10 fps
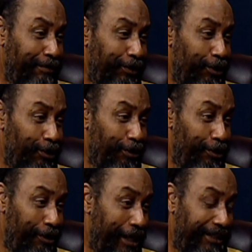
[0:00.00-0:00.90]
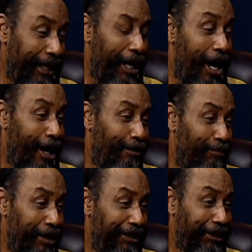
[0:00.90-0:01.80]
So they say the
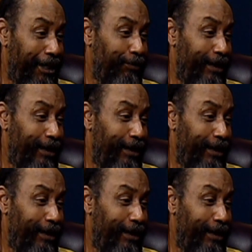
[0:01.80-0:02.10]
Harlem Renaissance.